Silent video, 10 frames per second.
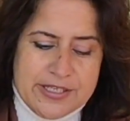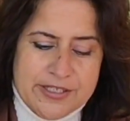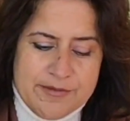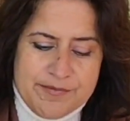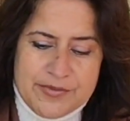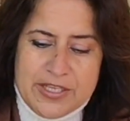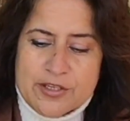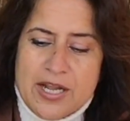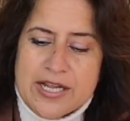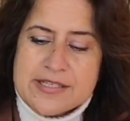here,
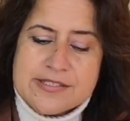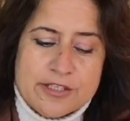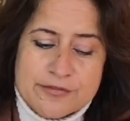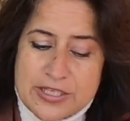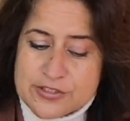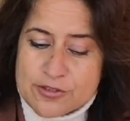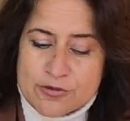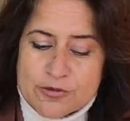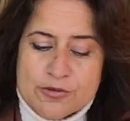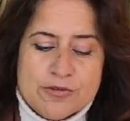that your higher self, that's
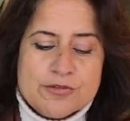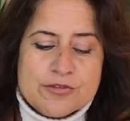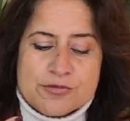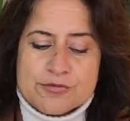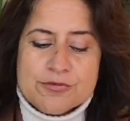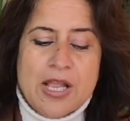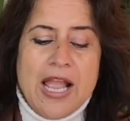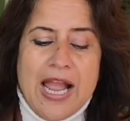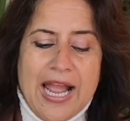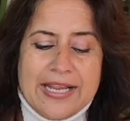your goal, to
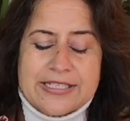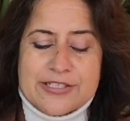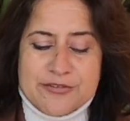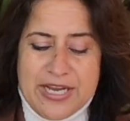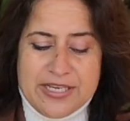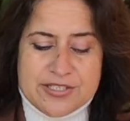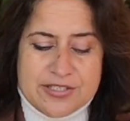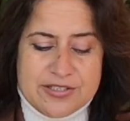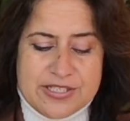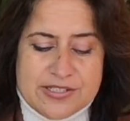and
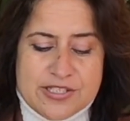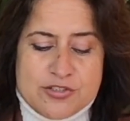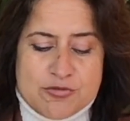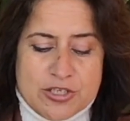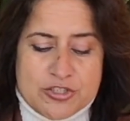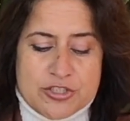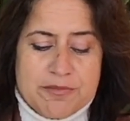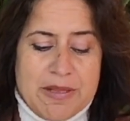create this structure.